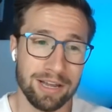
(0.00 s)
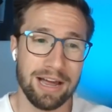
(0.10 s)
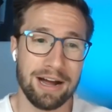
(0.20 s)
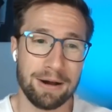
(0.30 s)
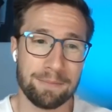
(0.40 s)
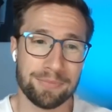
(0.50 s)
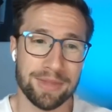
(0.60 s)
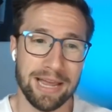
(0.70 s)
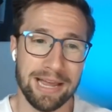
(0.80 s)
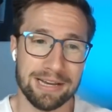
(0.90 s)
Um,
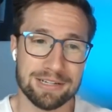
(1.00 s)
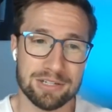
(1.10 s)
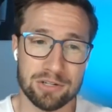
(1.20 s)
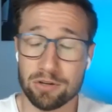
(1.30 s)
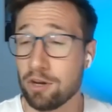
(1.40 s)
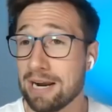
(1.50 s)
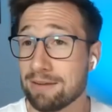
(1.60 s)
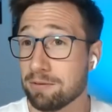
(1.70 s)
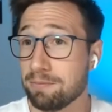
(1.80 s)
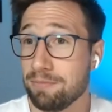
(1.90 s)
and so you're going to have
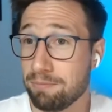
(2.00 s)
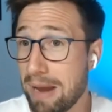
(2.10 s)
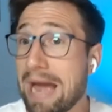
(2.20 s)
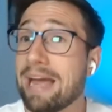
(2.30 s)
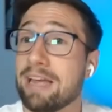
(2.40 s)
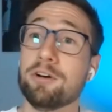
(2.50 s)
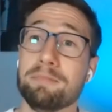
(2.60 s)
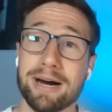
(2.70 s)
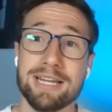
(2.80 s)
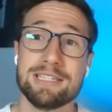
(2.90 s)
to pay good
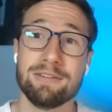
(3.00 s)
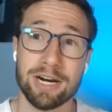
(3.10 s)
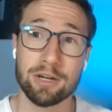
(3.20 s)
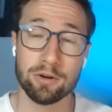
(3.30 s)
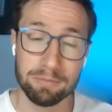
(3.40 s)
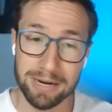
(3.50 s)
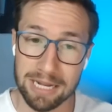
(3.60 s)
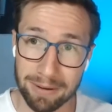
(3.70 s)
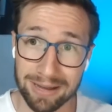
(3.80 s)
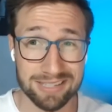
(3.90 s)
money to find a good media
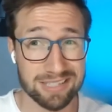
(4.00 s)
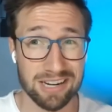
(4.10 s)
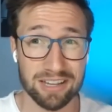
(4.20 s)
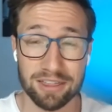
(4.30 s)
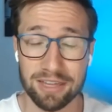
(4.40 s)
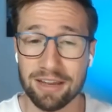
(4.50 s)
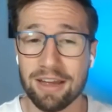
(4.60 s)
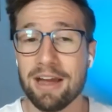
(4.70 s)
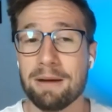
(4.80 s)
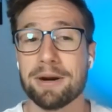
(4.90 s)
buyer. That's another thing.
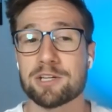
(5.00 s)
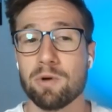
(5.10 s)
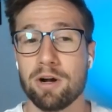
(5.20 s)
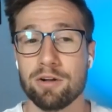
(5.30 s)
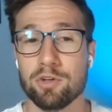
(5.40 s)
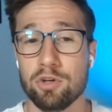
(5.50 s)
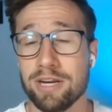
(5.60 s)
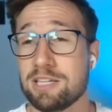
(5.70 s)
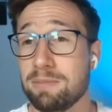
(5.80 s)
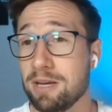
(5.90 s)
But as well, you
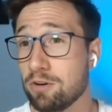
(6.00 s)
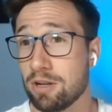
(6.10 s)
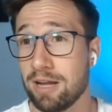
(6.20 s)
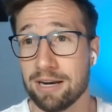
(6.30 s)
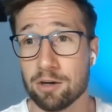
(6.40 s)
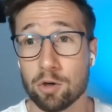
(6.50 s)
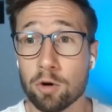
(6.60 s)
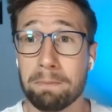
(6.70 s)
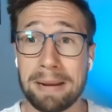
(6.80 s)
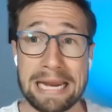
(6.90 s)
need to be a good client.
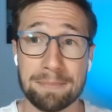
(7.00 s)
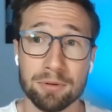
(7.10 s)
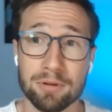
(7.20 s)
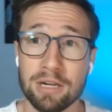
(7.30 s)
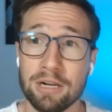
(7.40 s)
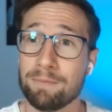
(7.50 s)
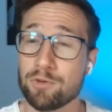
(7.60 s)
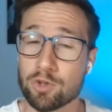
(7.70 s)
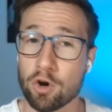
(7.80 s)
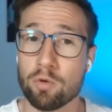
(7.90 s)
Good people
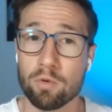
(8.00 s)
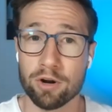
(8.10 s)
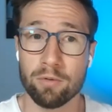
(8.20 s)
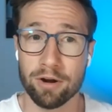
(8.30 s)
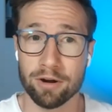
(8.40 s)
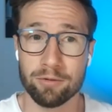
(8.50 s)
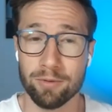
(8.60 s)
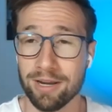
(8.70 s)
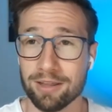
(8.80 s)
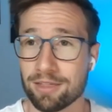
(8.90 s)
don't want to work
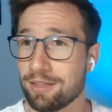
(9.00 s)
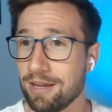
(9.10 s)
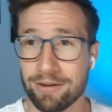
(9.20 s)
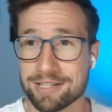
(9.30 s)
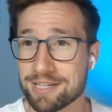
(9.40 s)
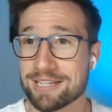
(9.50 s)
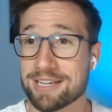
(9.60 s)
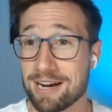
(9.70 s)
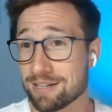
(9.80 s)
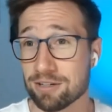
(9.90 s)
with, if I can say this,
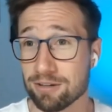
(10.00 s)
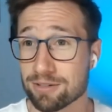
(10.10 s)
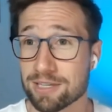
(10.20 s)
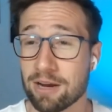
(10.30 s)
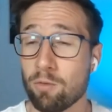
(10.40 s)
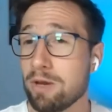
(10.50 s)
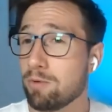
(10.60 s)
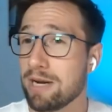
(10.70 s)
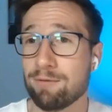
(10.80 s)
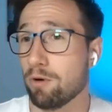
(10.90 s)
assholes. Like we would
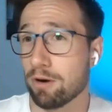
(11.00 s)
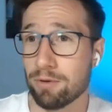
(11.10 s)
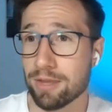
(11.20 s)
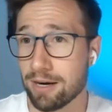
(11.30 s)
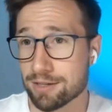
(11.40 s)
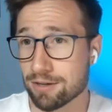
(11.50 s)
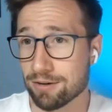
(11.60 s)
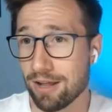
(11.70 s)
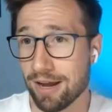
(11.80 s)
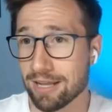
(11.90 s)
never work with an asshole
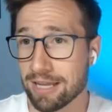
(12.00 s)
client.